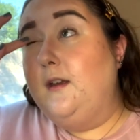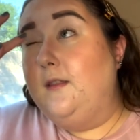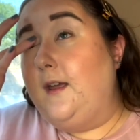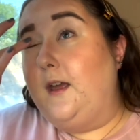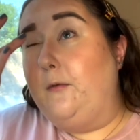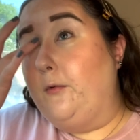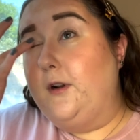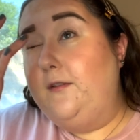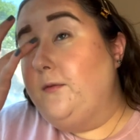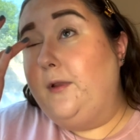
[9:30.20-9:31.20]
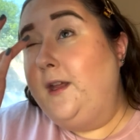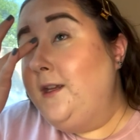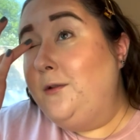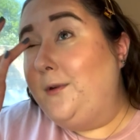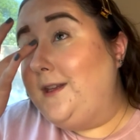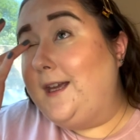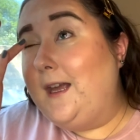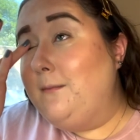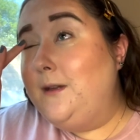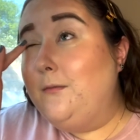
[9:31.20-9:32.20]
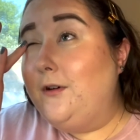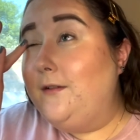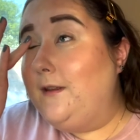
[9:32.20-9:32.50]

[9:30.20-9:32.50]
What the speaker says: They weren't even playing to win the game anymore.